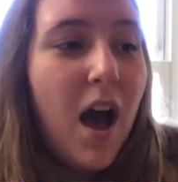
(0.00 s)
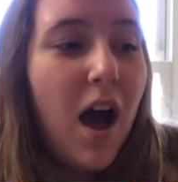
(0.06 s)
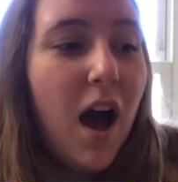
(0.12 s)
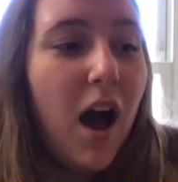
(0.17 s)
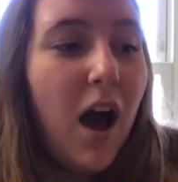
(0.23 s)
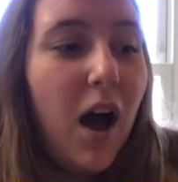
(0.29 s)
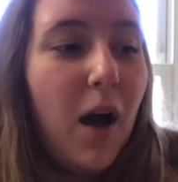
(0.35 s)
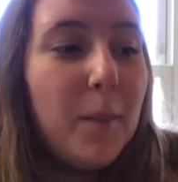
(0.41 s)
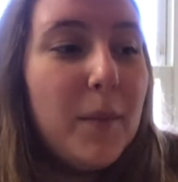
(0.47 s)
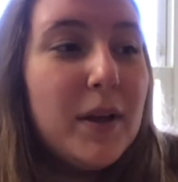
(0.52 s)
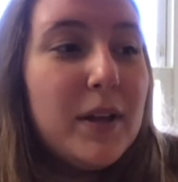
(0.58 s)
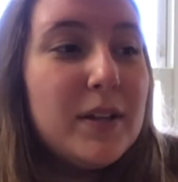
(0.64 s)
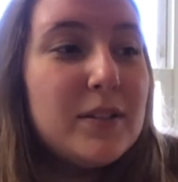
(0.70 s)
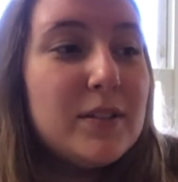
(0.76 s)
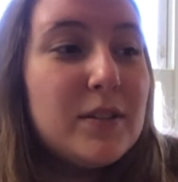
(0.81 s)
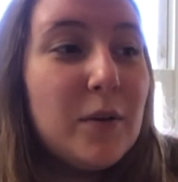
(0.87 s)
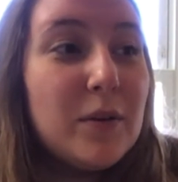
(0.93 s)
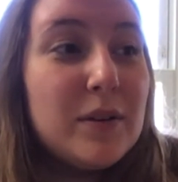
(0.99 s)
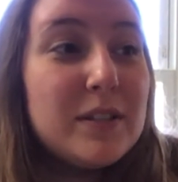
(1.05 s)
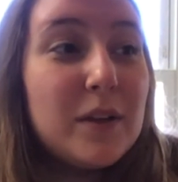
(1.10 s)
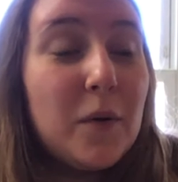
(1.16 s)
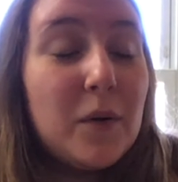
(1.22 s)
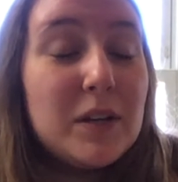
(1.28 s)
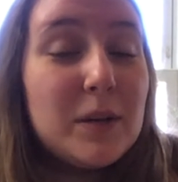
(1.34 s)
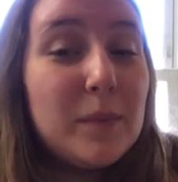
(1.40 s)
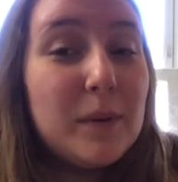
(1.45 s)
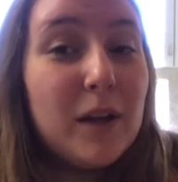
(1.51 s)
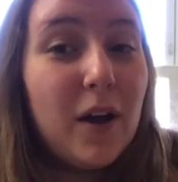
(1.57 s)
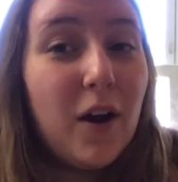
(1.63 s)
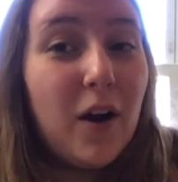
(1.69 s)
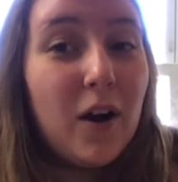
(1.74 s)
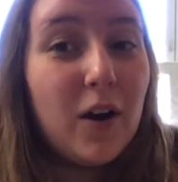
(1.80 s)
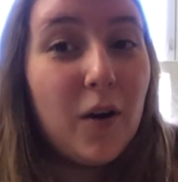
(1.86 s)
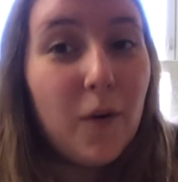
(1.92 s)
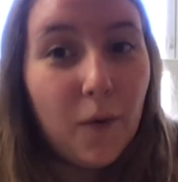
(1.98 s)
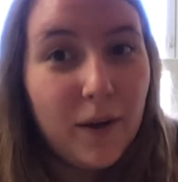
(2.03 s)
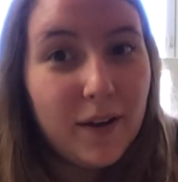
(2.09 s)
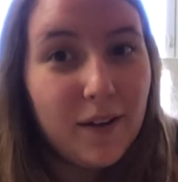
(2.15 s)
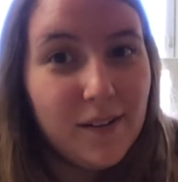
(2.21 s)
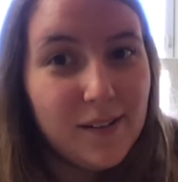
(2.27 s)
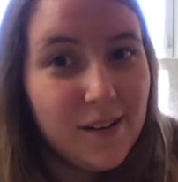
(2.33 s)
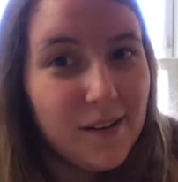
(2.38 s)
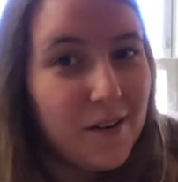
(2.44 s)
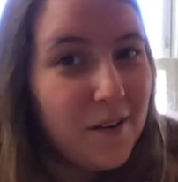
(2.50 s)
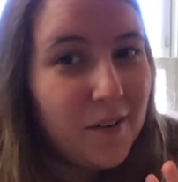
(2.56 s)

Um, so is it going to be our oil